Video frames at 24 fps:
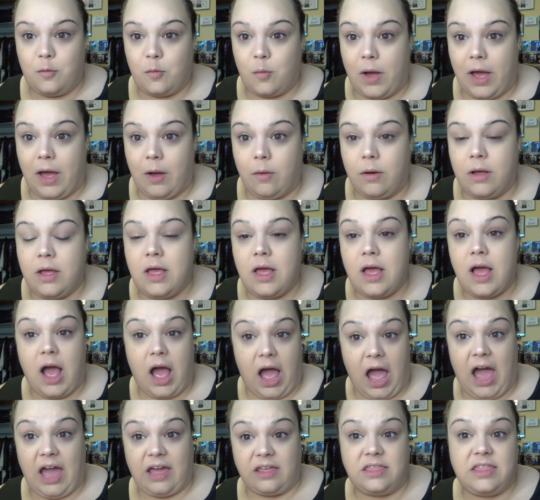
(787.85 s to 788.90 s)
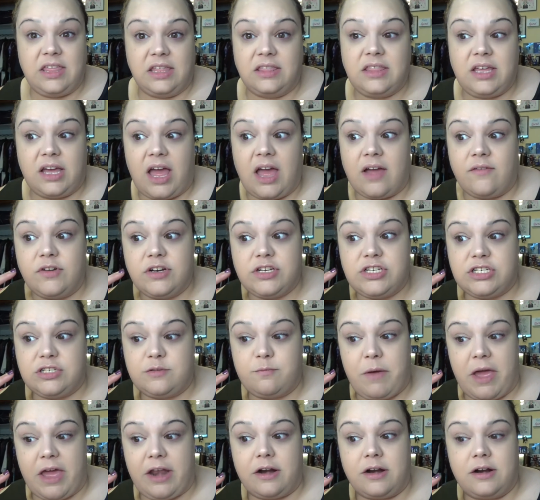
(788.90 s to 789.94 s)
Wow. I think the coverage is
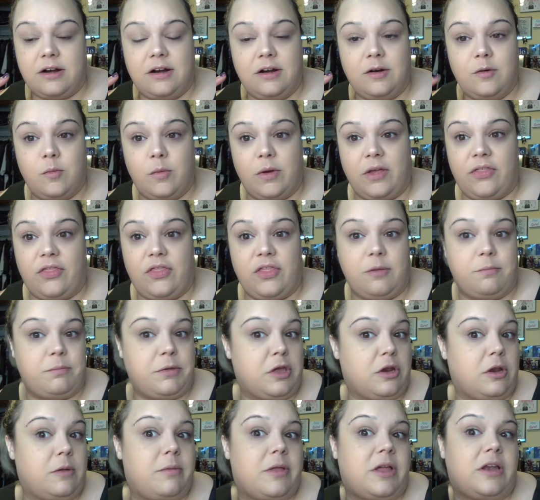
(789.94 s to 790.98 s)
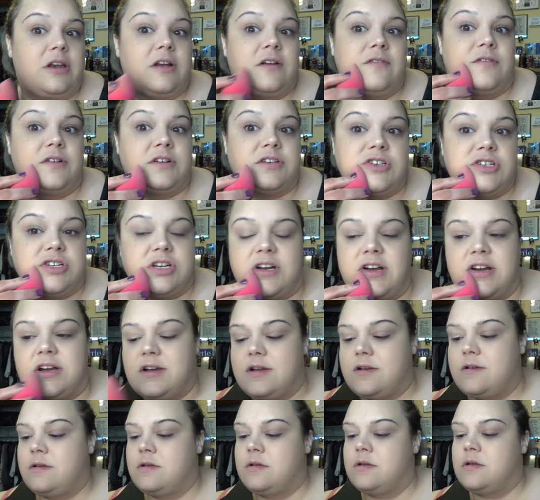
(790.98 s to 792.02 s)
better with the Beauty Blender for
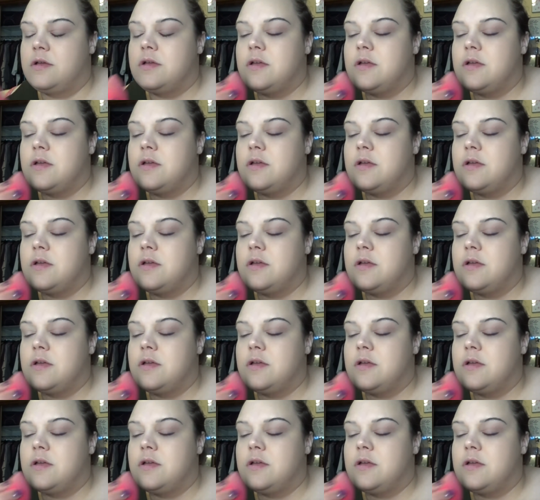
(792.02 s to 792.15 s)
sure.